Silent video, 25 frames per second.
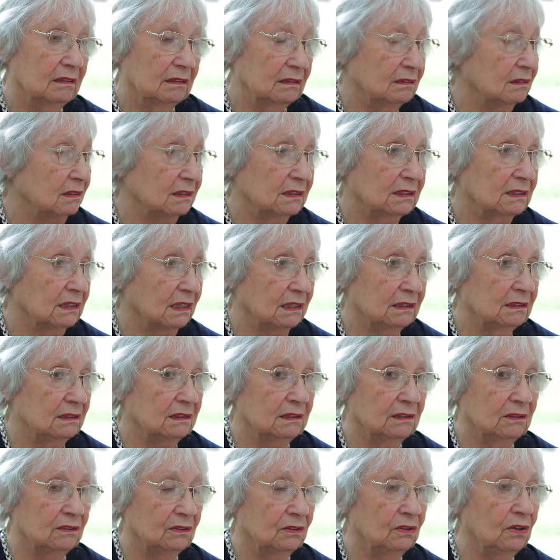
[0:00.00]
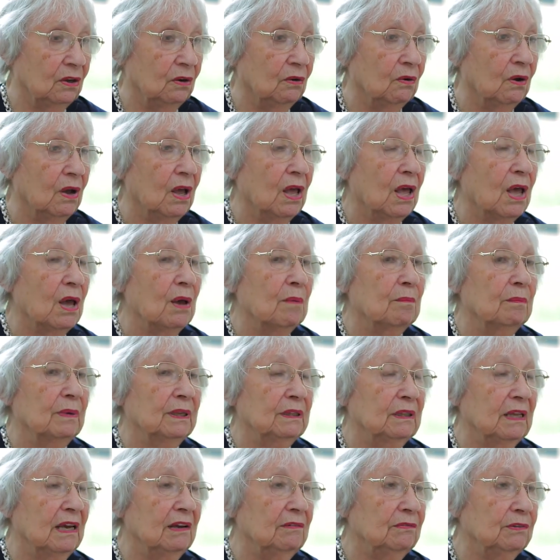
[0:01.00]
This I didn't know.
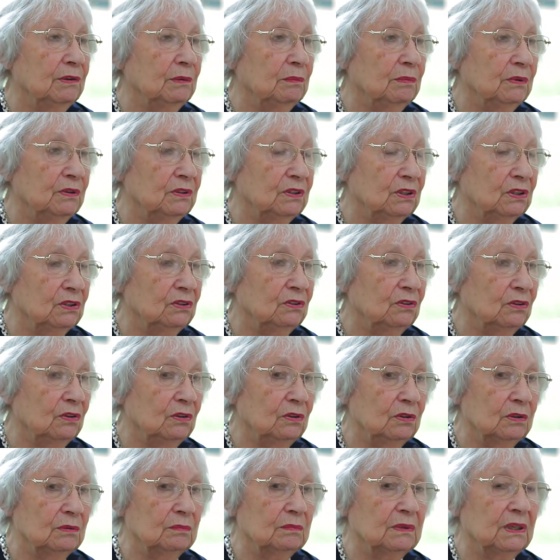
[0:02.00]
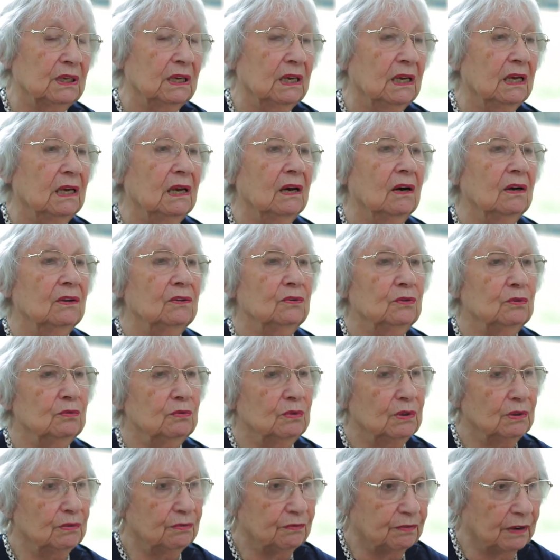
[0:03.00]
But everybody told me, you
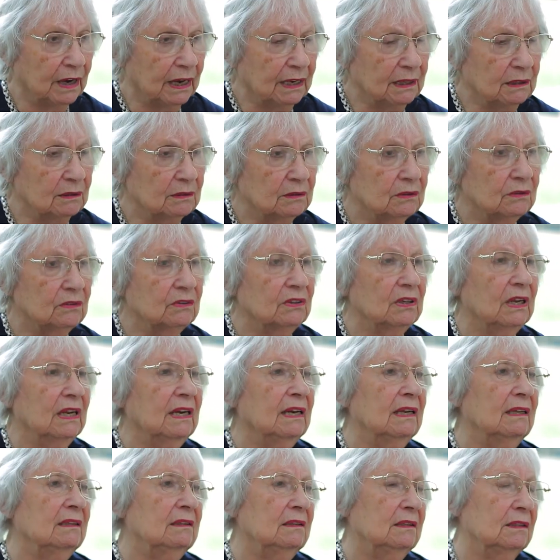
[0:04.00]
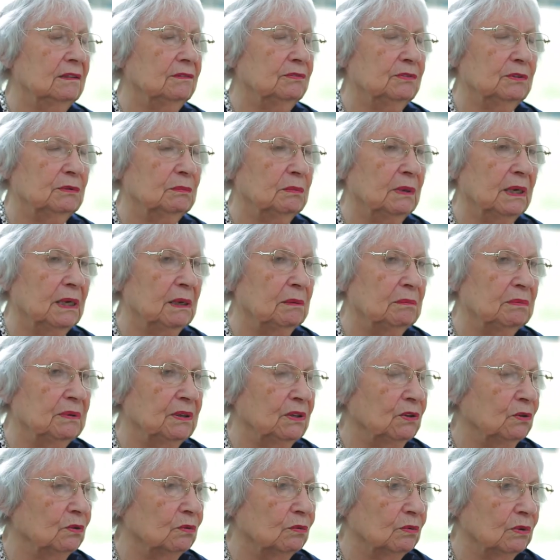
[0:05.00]
will find relatives
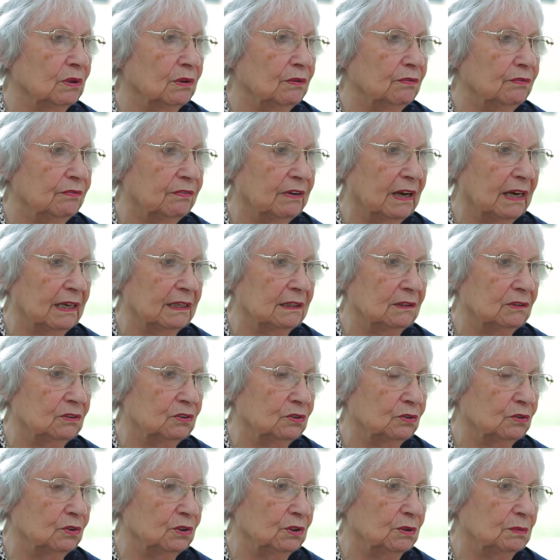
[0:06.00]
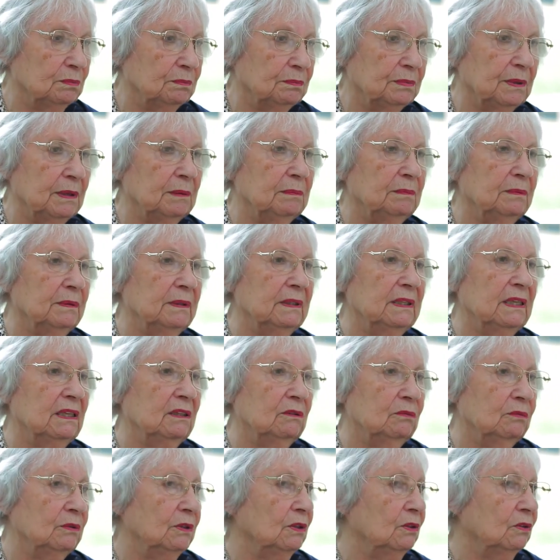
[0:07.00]
maybe, you will find Jewish people
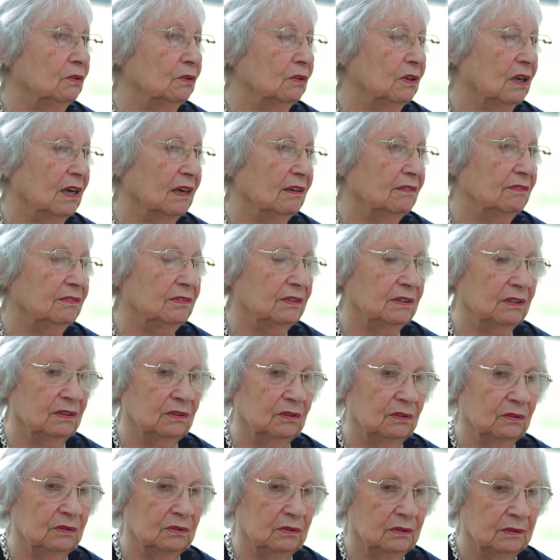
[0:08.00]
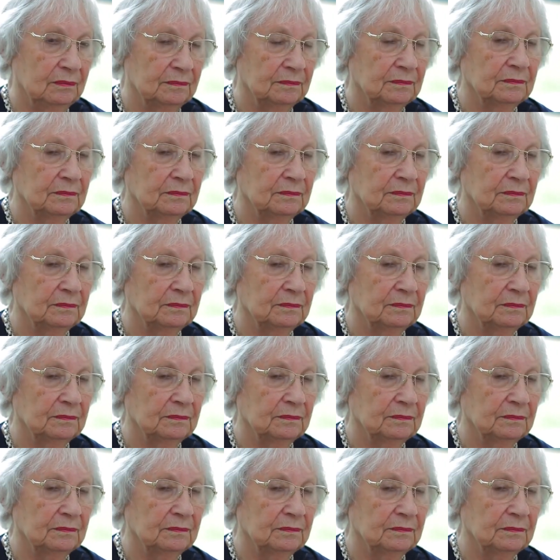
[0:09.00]
that will look after you.